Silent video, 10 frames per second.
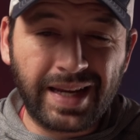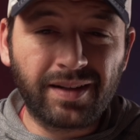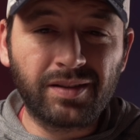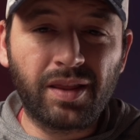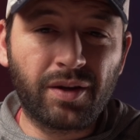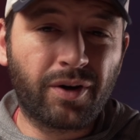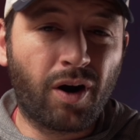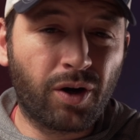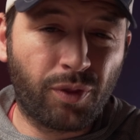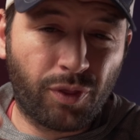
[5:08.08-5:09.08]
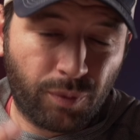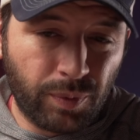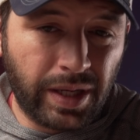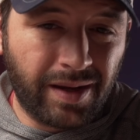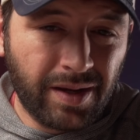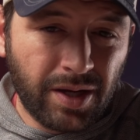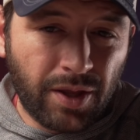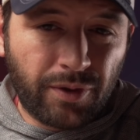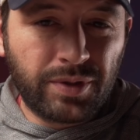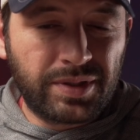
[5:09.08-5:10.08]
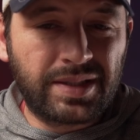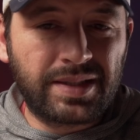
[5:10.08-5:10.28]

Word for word: technically there are 3. There is the